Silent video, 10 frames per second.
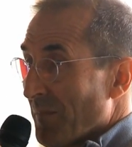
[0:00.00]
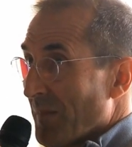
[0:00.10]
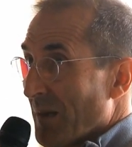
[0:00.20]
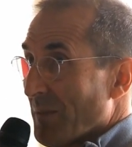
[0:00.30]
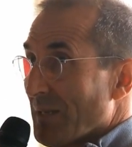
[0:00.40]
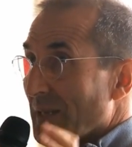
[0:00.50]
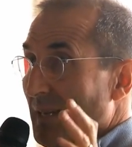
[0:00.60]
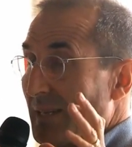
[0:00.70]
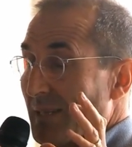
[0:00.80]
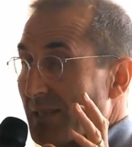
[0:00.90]
That was in
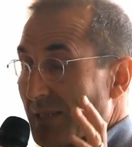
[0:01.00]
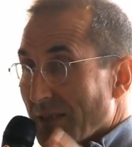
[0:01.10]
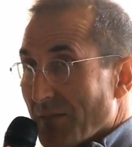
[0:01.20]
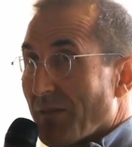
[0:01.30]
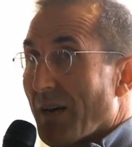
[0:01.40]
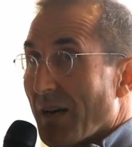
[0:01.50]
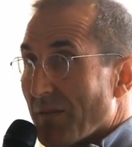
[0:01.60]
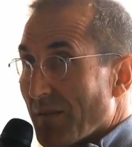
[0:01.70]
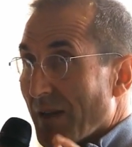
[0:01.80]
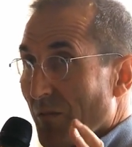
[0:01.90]

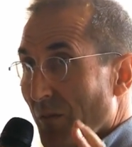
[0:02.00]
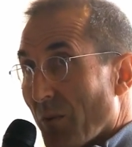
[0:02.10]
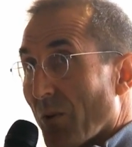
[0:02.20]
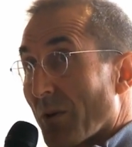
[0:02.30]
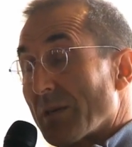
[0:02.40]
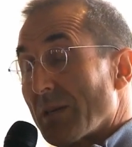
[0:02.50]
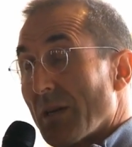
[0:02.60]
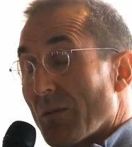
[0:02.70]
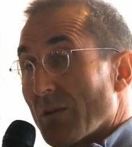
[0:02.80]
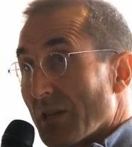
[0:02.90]
1965 that report
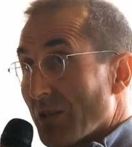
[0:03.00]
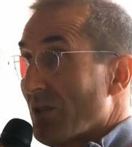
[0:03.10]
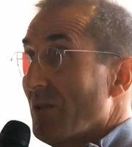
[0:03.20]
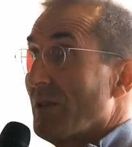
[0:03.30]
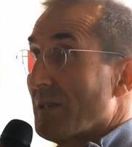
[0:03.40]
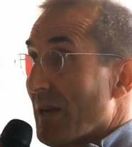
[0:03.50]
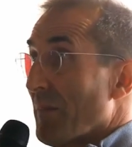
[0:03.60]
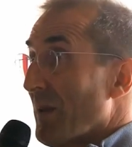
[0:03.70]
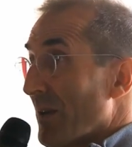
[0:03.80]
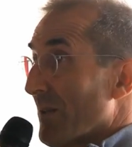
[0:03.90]
was issued, the
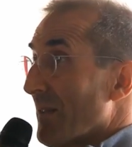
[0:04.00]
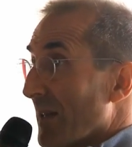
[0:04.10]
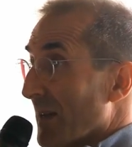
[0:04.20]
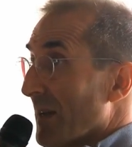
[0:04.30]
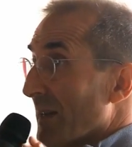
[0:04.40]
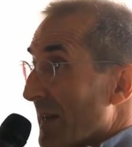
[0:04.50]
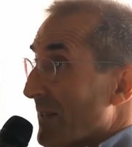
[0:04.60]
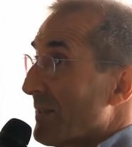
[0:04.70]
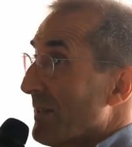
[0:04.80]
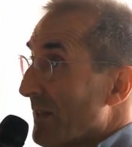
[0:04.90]
same year that the
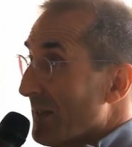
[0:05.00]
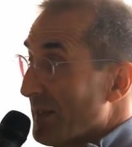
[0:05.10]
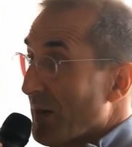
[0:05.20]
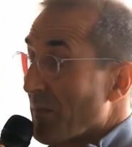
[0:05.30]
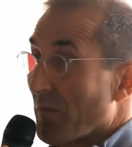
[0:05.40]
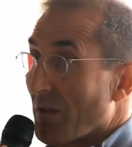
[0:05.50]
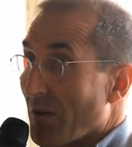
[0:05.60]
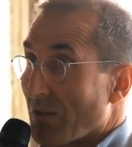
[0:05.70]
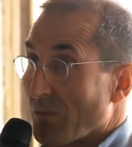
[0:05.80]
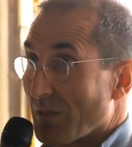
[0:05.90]
National Endowment for the
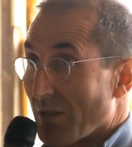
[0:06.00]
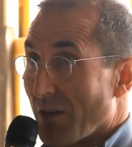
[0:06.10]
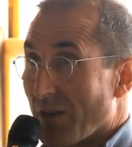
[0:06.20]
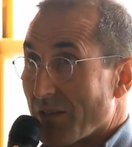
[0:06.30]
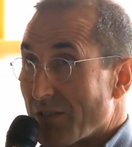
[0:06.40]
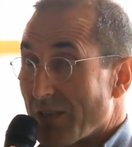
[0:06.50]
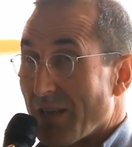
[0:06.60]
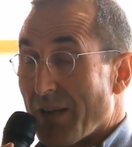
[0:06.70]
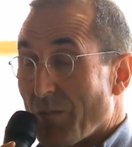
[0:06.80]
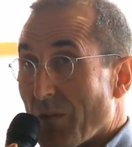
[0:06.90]
Arts was launched.
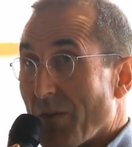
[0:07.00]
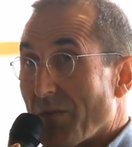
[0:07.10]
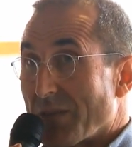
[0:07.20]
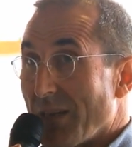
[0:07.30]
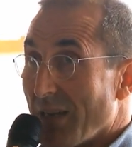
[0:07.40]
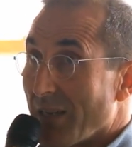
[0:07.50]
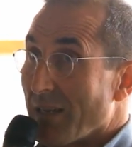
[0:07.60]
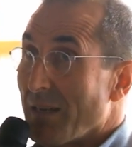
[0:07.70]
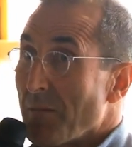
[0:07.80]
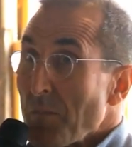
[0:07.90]
And what we've
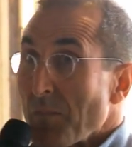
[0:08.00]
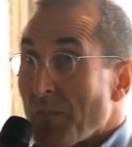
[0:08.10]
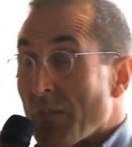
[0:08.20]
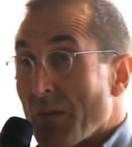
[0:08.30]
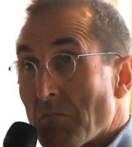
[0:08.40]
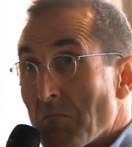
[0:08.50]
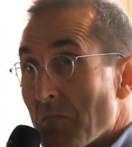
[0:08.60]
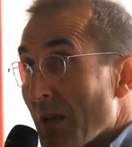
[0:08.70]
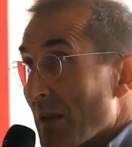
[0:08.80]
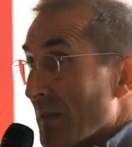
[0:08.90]
seen
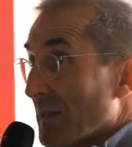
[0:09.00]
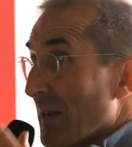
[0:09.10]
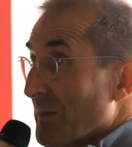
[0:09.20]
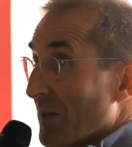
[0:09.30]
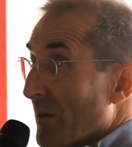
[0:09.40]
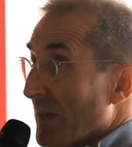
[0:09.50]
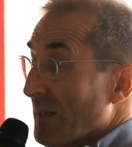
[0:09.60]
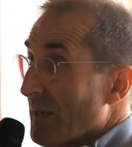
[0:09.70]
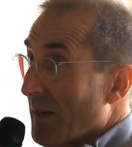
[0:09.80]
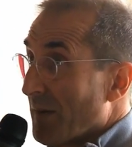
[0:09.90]
in the
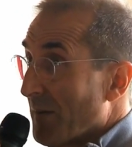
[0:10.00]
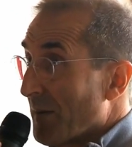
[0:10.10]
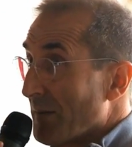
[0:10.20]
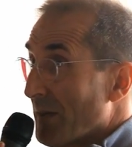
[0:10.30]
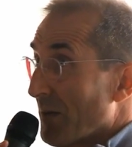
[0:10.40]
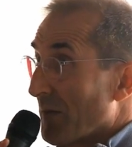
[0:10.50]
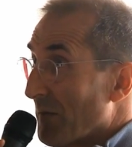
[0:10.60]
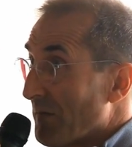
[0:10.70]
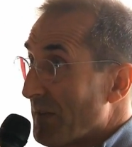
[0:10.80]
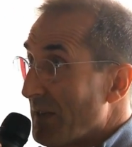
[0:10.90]
subsequent nearly
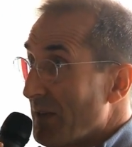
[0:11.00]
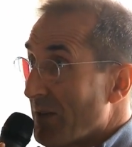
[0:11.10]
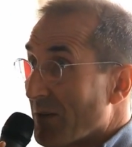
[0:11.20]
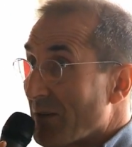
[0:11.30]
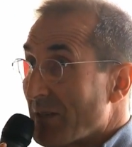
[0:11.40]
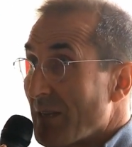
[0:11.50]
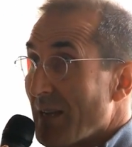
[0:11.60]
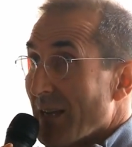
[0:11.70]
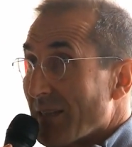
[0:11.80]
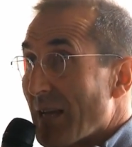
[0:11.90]
50 years
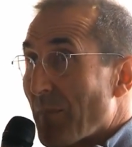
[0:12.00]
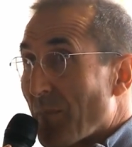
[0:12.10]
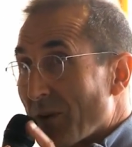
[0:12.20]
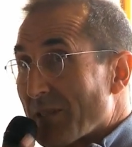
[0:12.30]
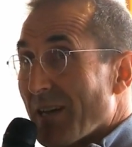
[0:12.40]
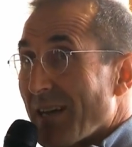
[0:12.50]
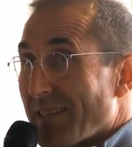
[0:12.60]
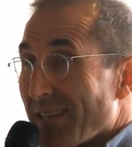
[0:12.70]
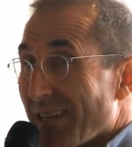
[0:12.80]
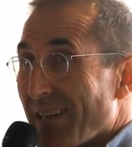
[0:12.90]
is that
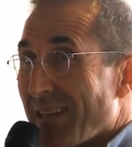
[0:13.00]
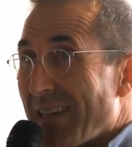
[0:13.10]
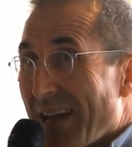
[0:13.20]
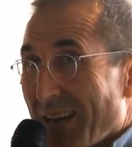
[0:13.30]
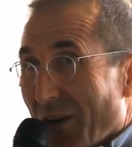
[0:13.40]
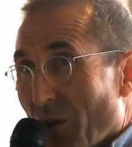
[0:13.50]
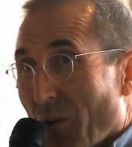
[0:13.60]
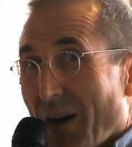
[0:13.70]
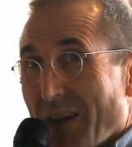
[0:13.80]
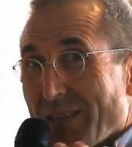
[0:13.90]
precisely that
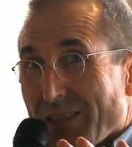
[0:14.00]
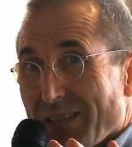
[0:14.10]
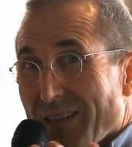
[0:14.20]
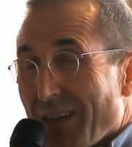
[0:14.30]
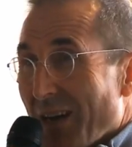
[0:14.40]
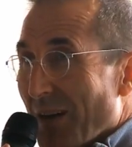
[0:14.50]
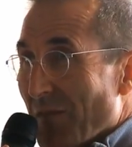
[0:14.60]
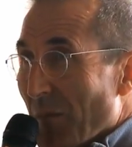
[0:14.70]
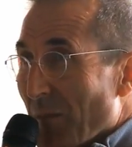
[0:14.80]
horizon of the